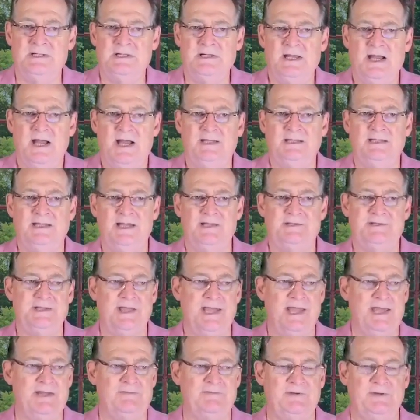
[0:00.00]
I like to
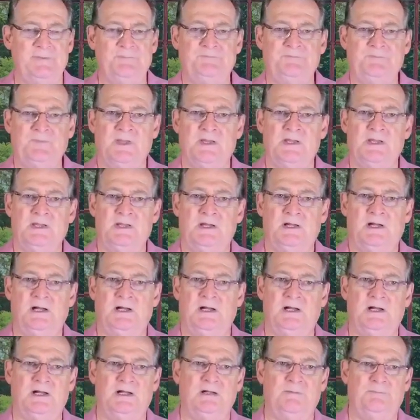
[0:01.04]
have a,
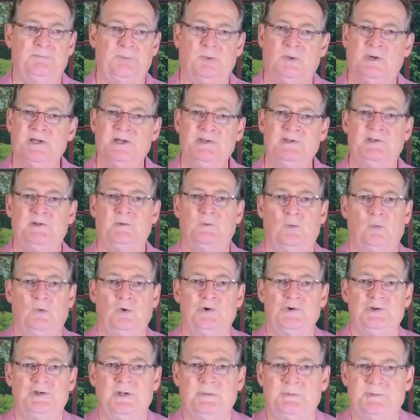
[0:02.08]
a praise and
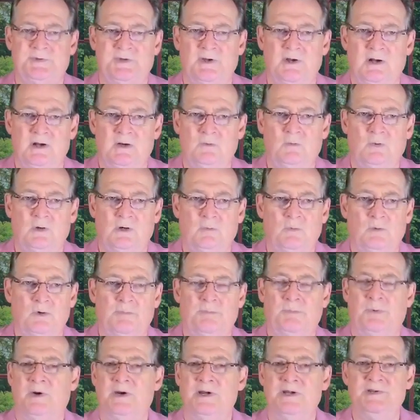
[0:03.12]
worship song where we're
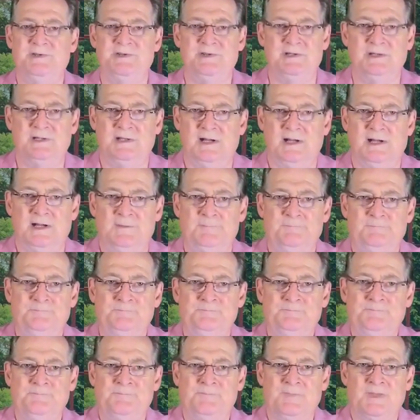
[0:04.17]
praising God
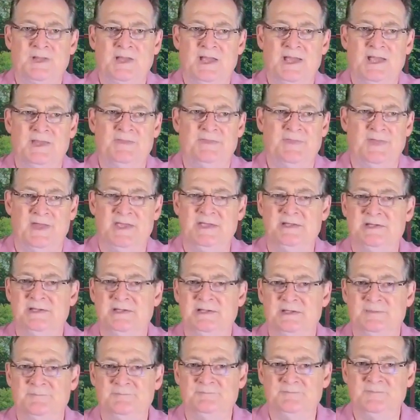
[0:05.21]
and thanking
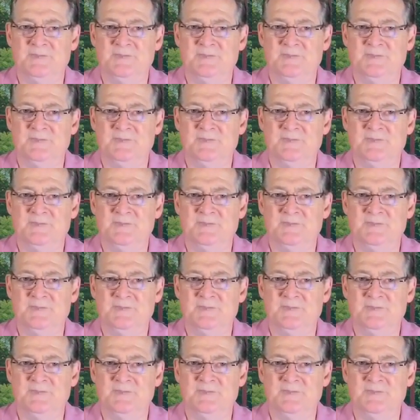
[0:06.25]
Him,